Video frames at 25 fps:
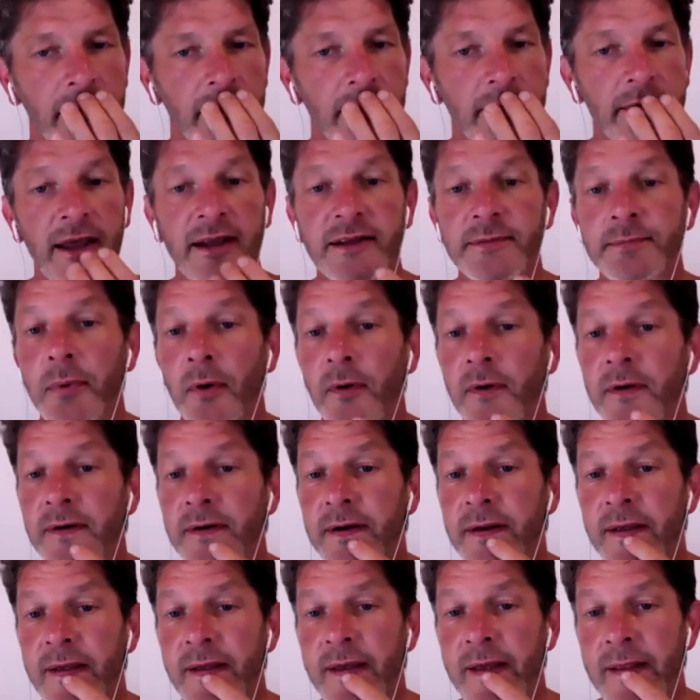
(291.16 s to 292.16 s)
Next point,
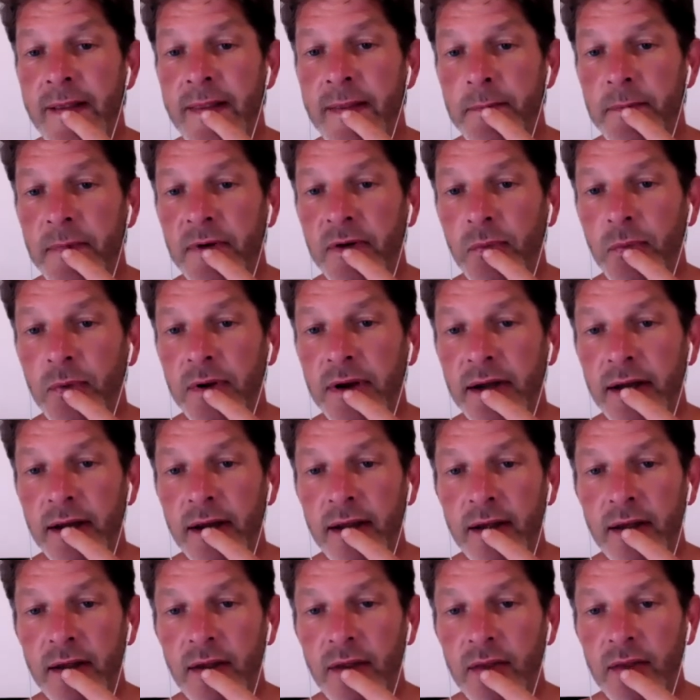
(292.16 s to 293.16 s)
between
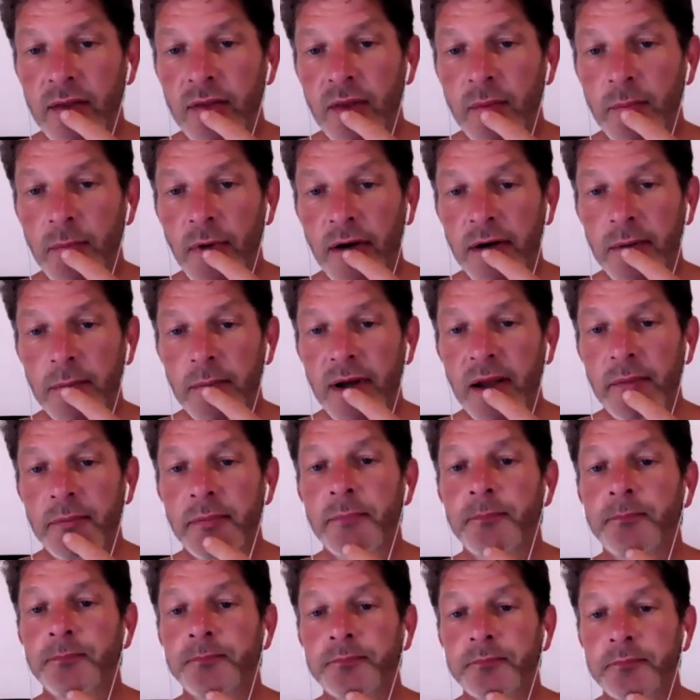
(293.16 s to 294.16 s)
the bottom lip
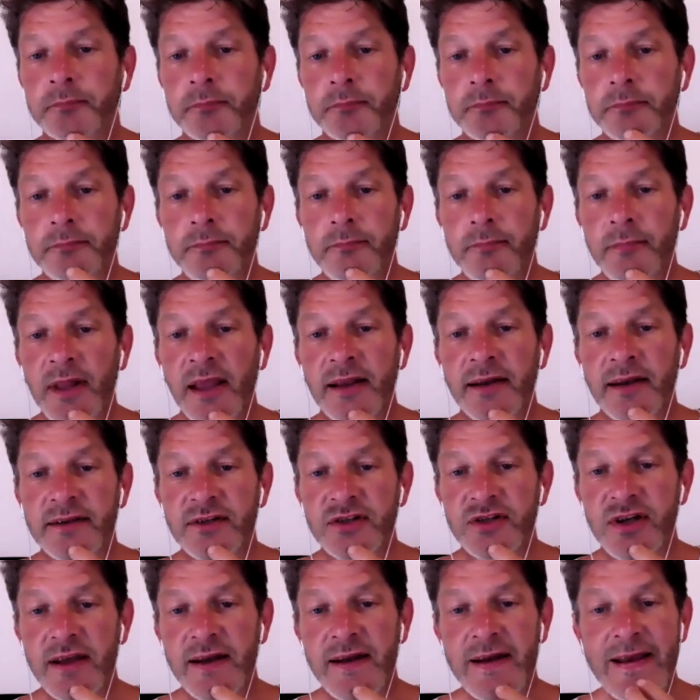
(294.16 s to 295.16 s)
and the
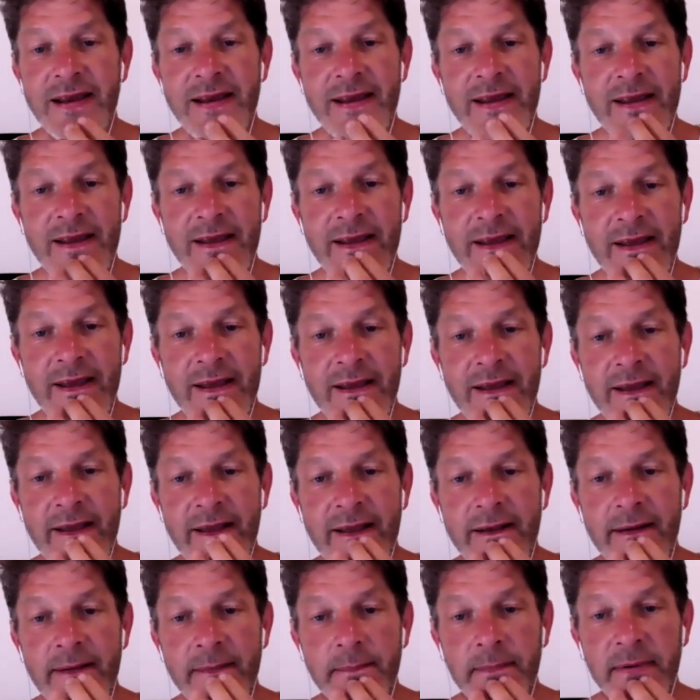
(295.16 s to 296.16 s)
chin,
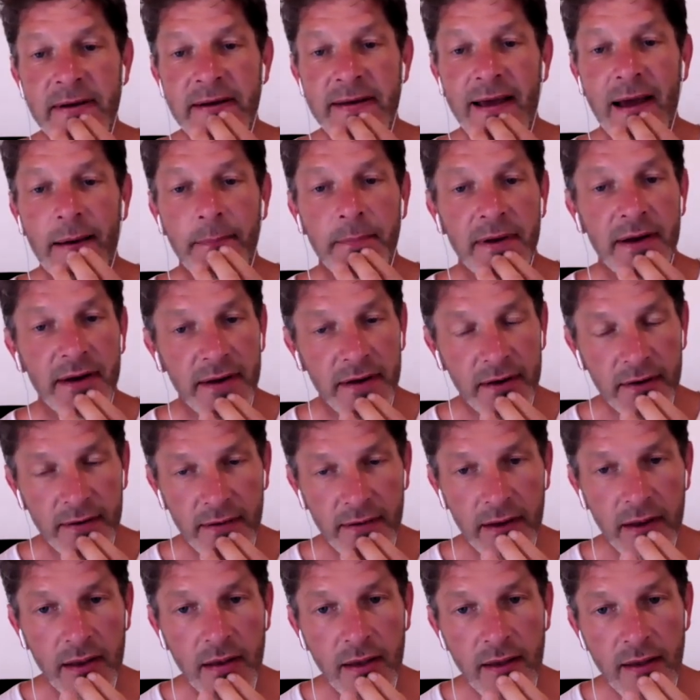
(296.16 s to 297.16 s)
we tap in here.
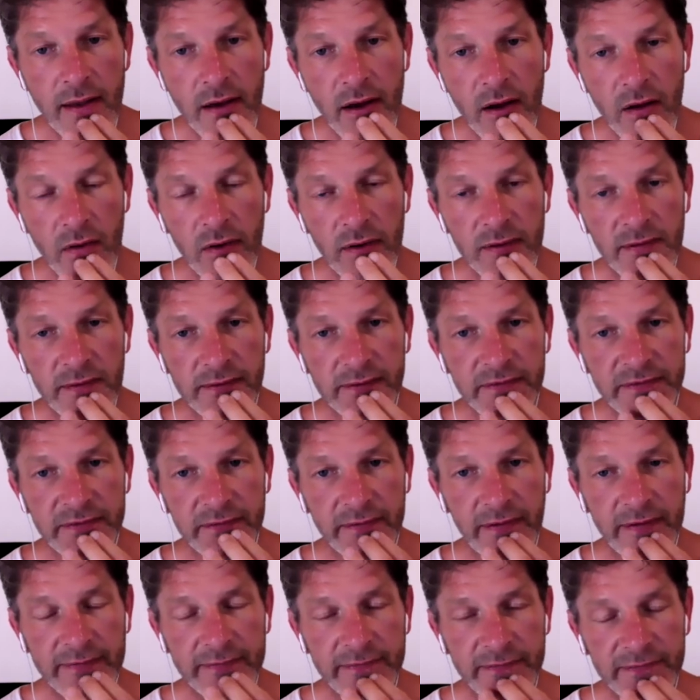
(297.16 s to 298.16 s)
All this
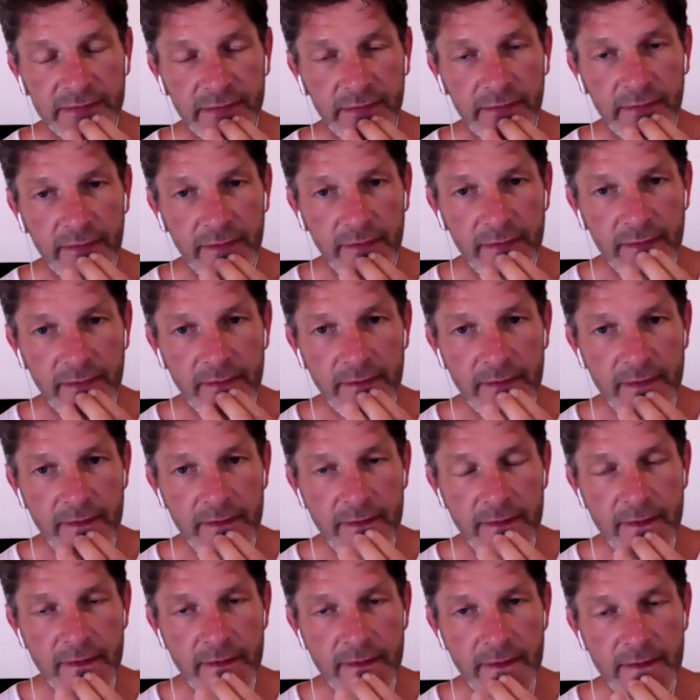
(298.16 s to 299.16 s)
stress
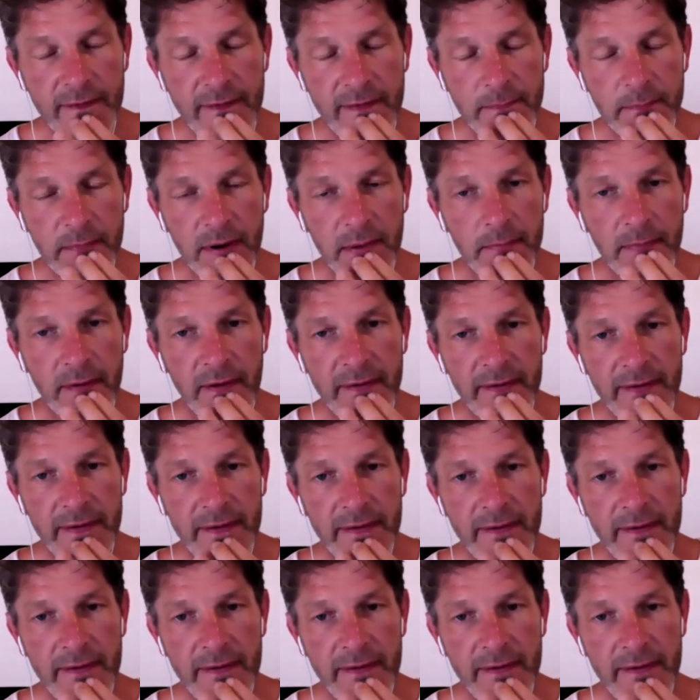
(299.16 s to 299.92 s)
in my body.